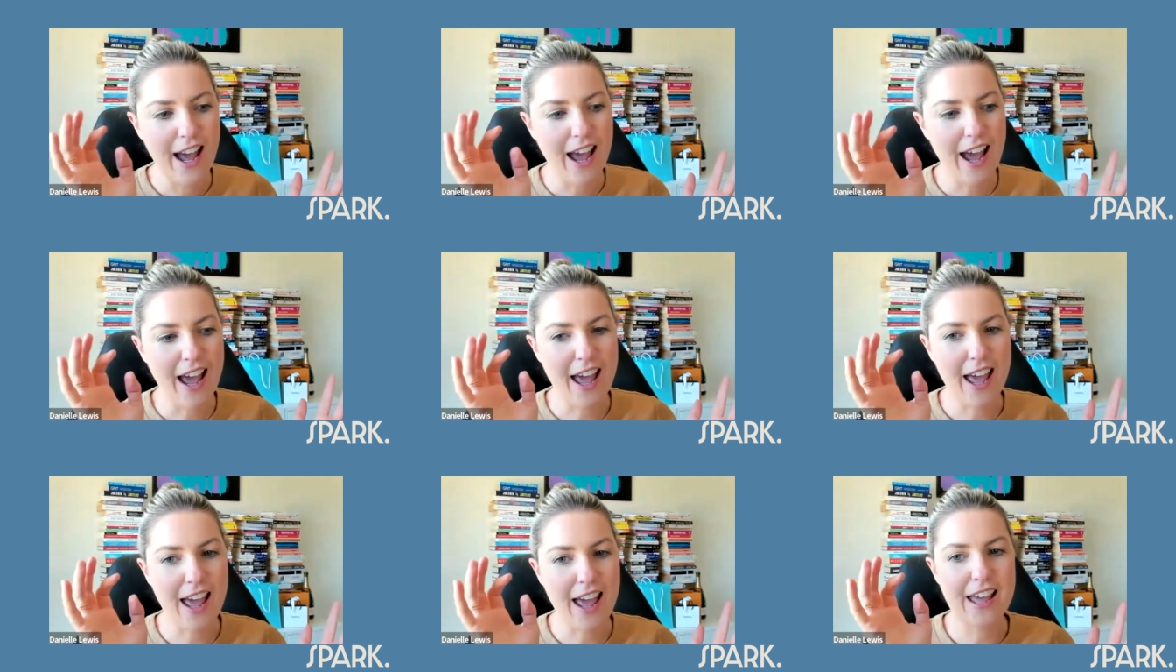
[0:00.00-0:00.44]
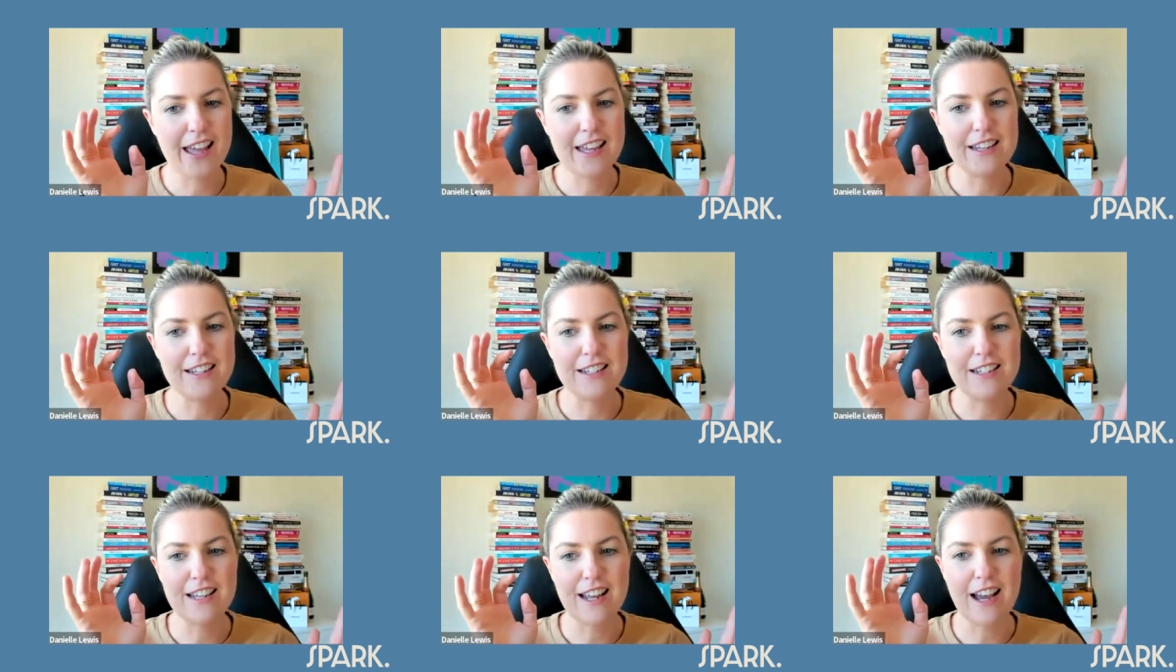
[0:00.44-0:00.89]

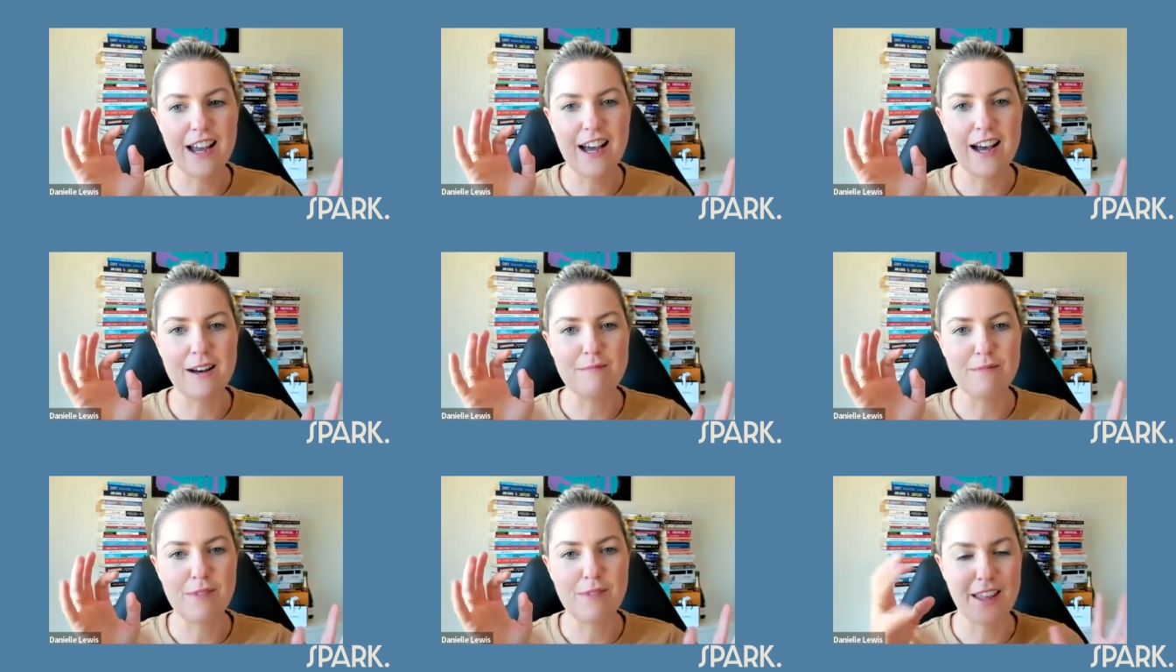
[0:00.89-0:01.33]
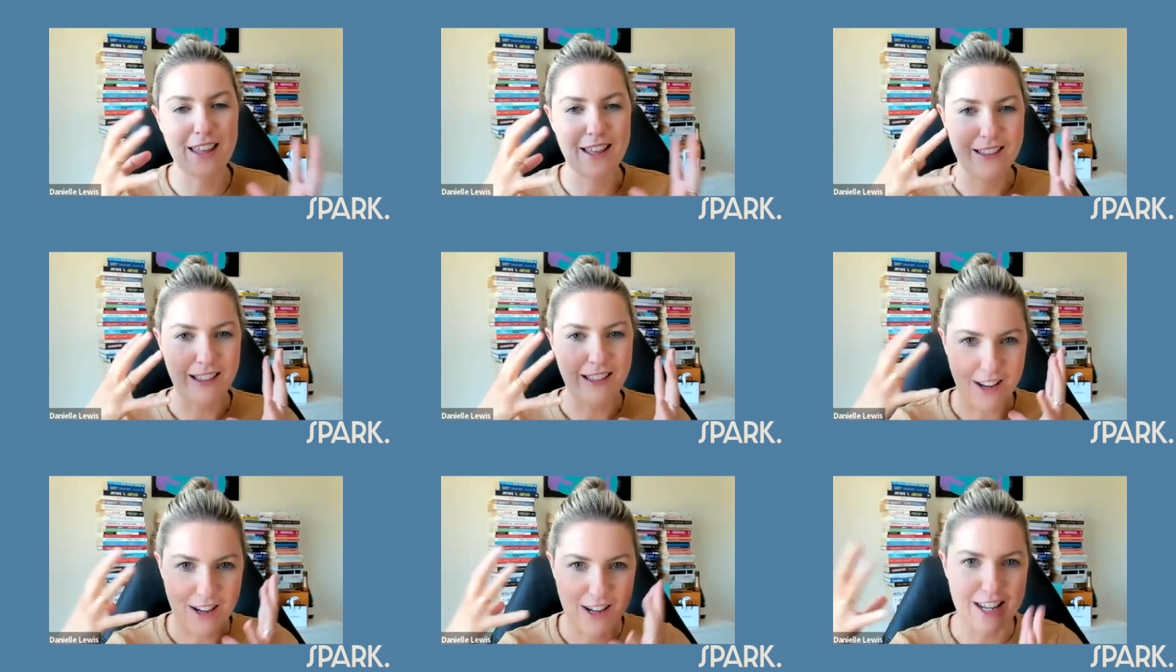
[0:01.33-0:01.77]
and um,
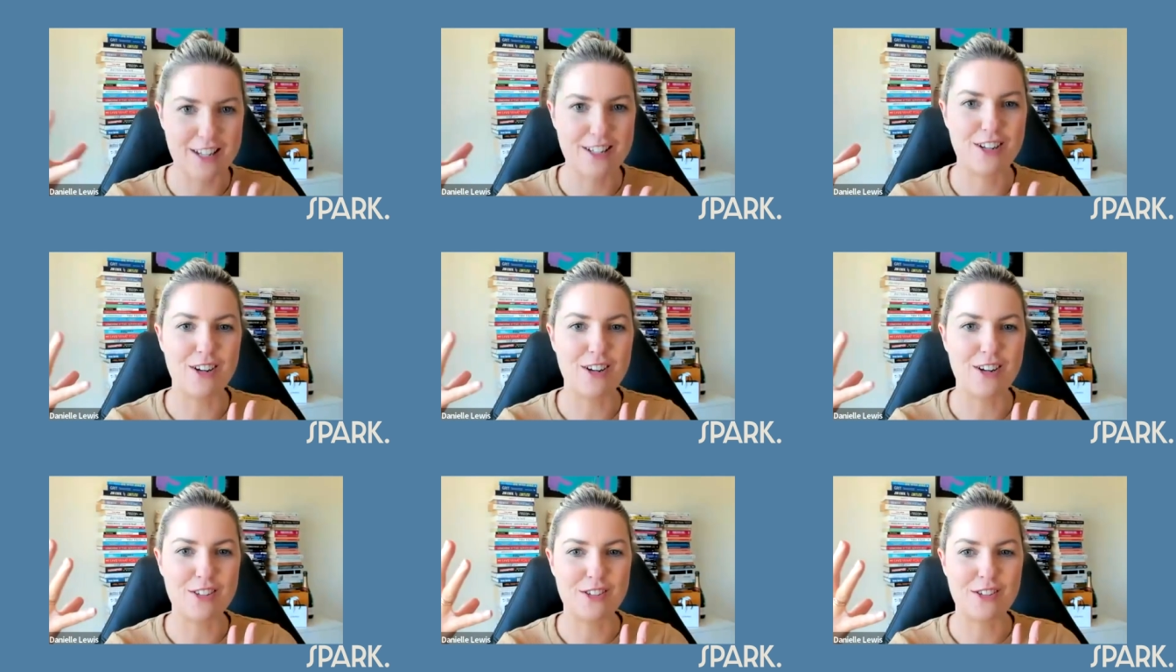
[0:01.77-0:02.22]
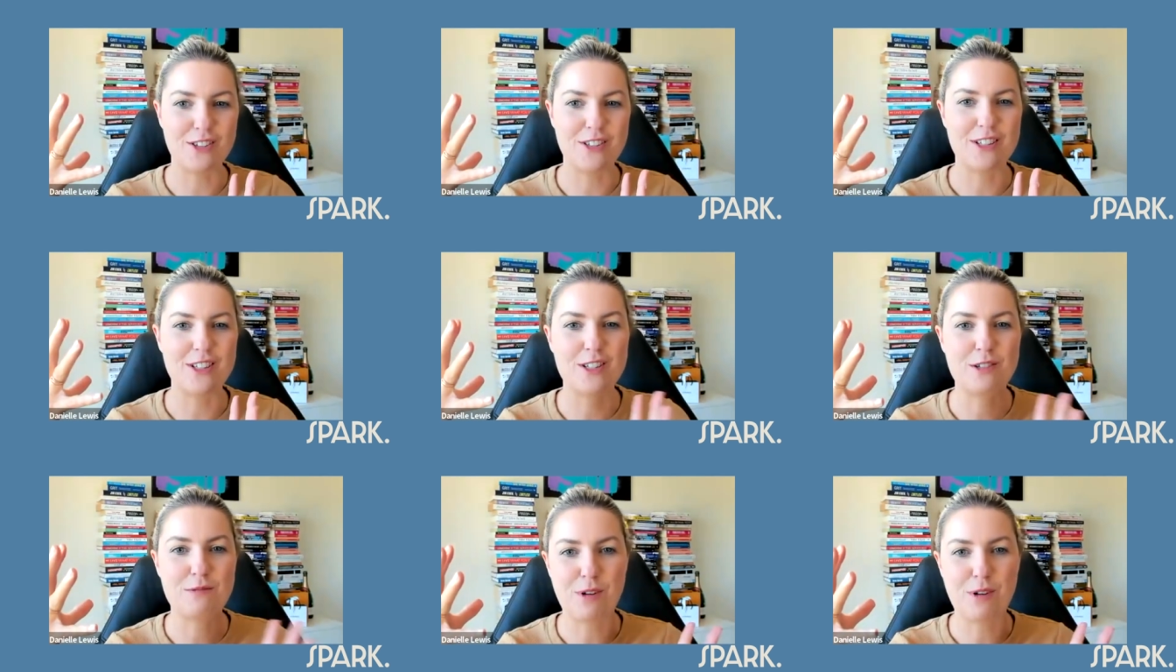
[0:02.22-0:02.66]
thinking they need to go through
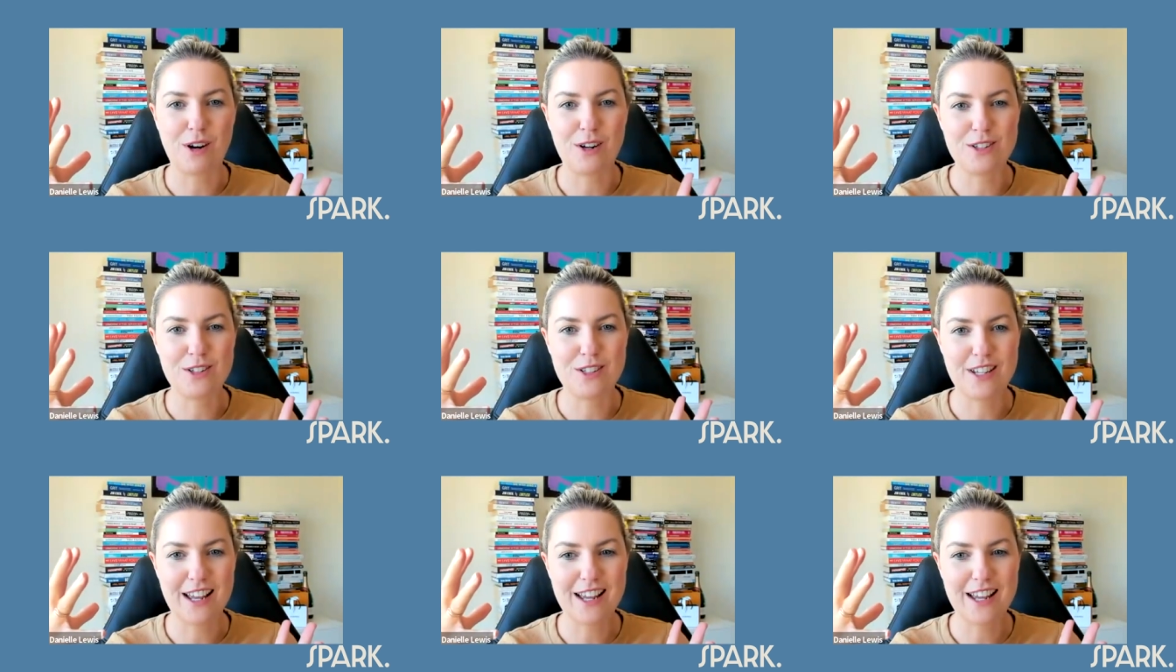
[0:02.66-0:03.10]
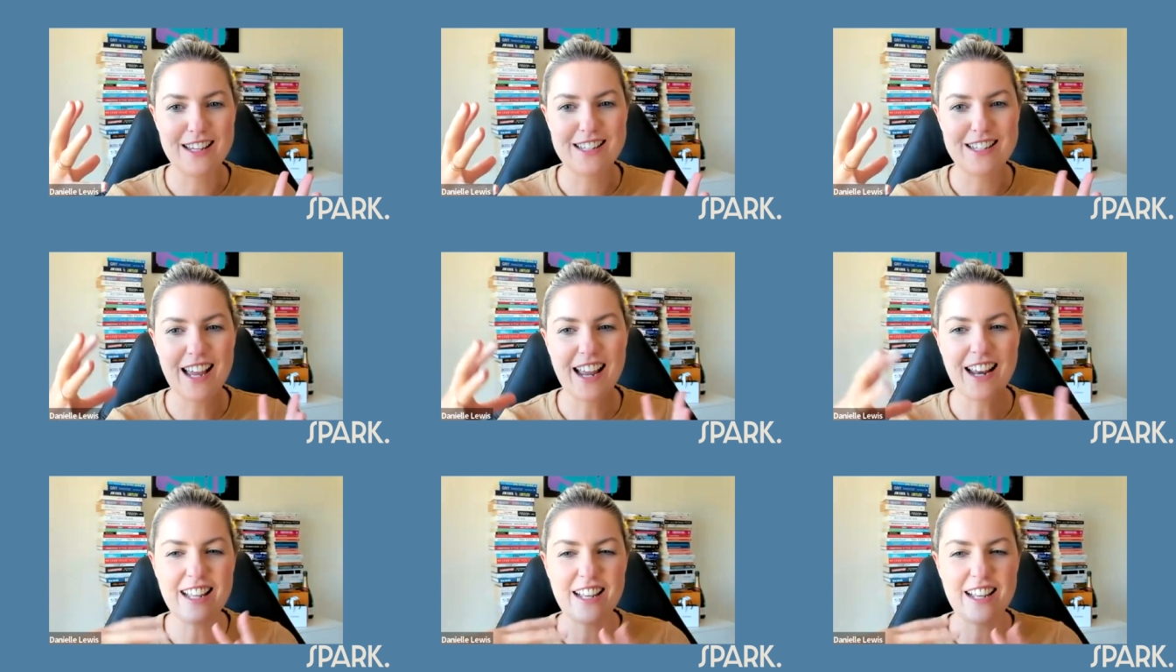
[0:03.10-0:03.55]
this process,
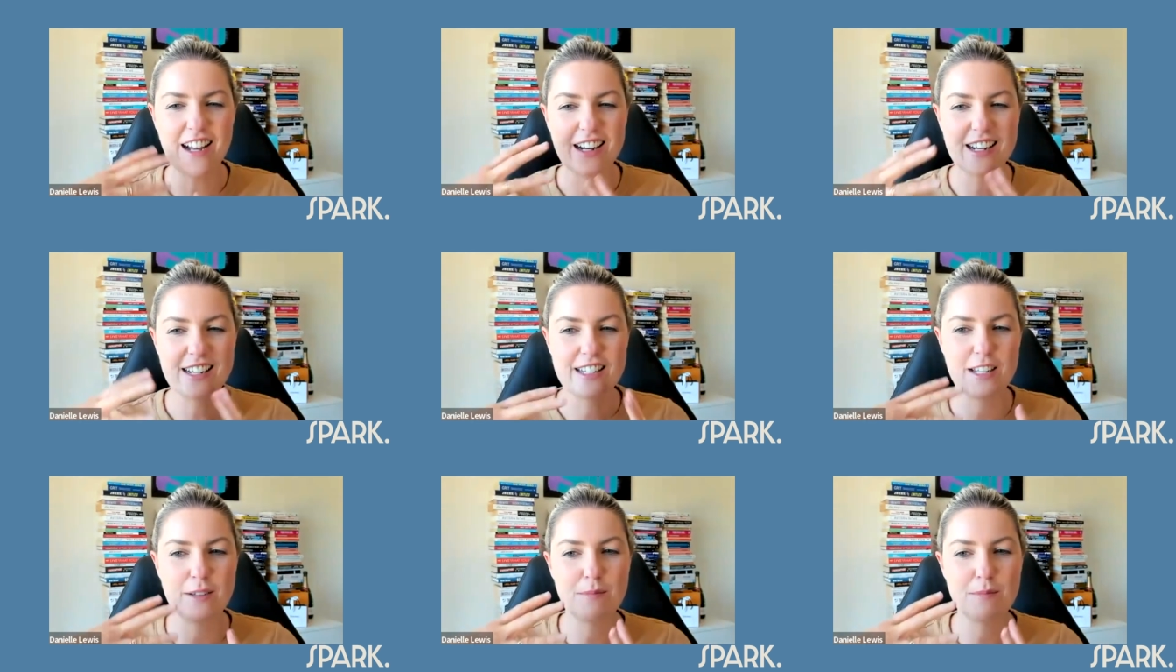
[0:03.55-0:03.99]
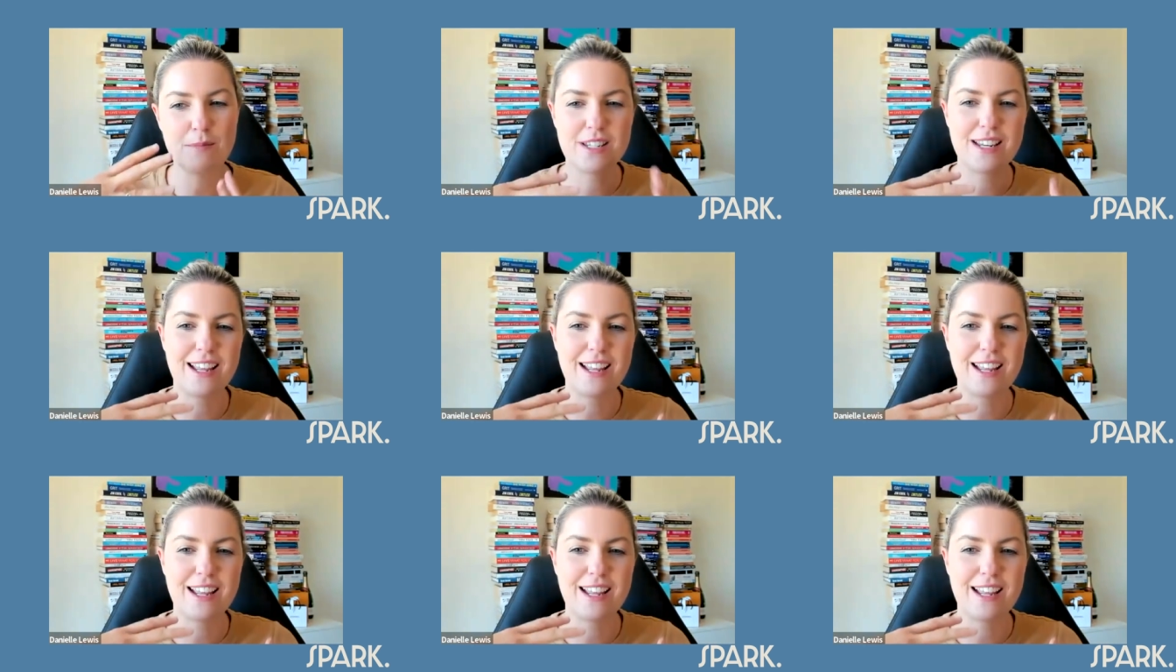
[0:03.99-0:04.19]
any kind of tips